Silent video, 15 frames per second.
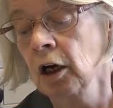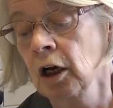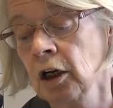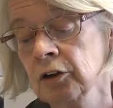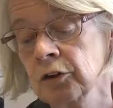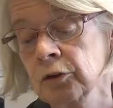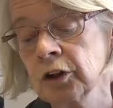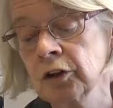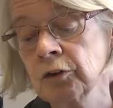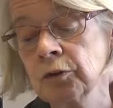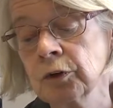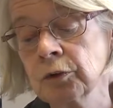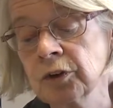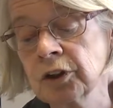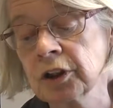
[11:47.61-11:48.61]
has risen
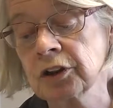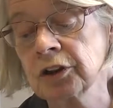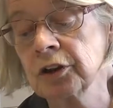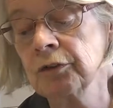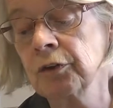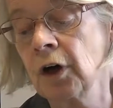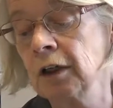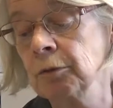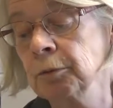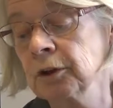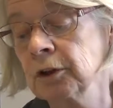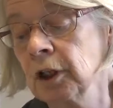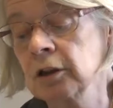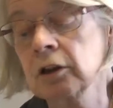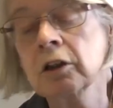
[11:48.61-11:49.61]
from
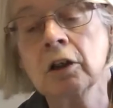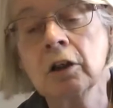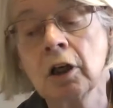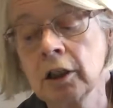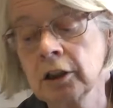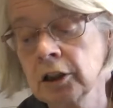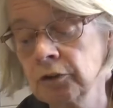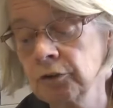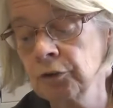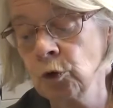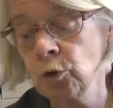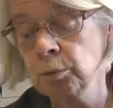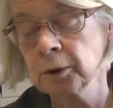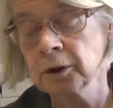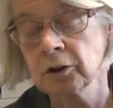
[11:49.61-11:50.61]
65% to
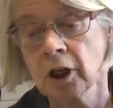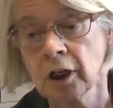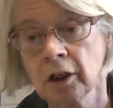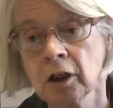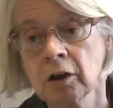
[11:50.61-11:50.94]
94%,